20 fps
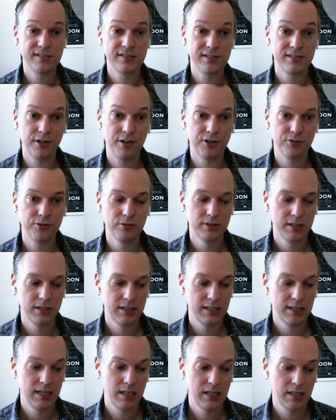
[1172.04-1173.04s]
And so
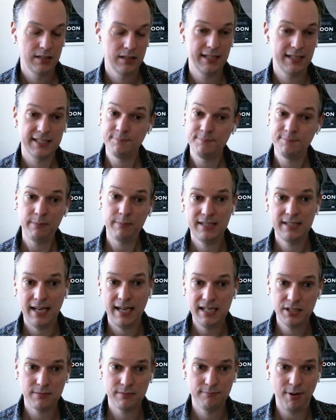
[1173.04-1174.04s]
the
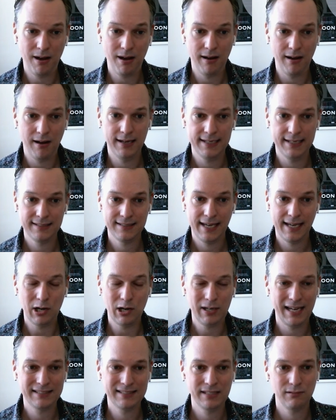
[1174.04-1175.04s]
experimentation part is
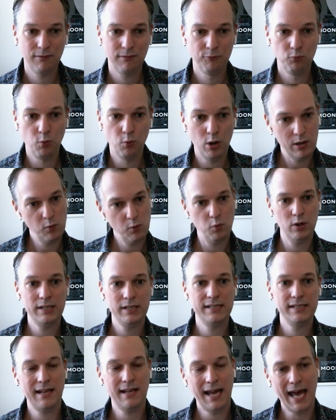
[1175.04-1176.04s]
like, okay, so
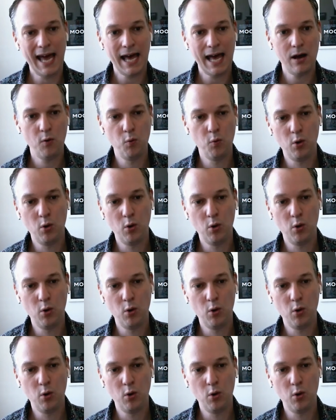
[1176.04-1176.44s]
what is the